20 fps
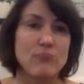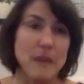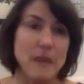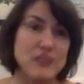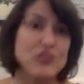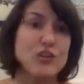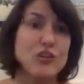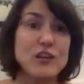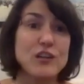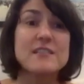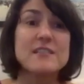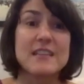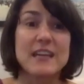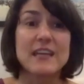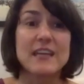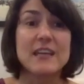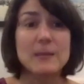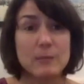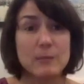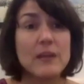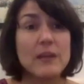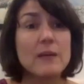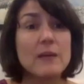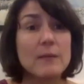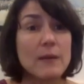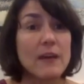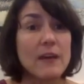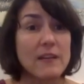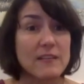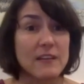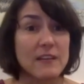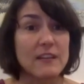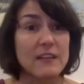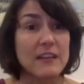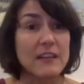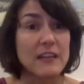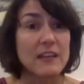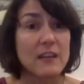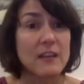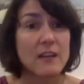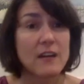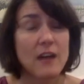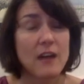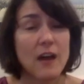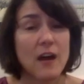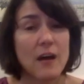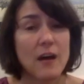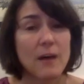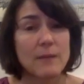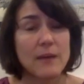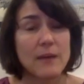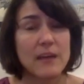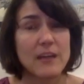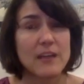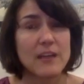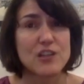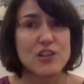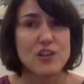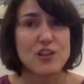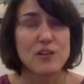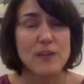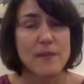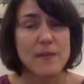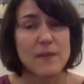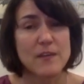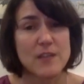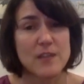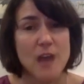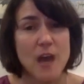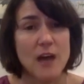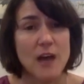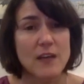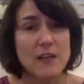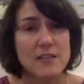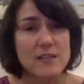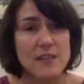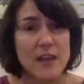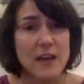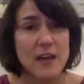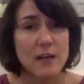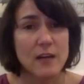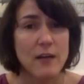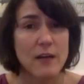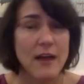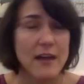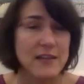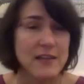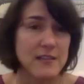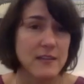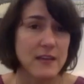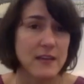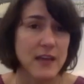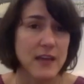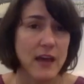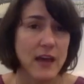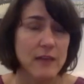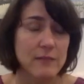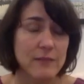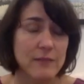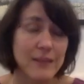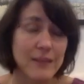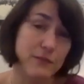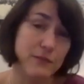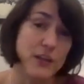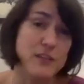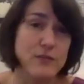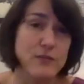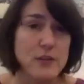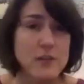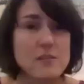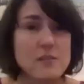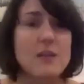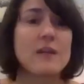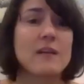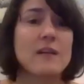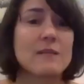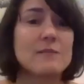good as it can be, basically, and ensure that the dog is not harassing the cat and vice versa.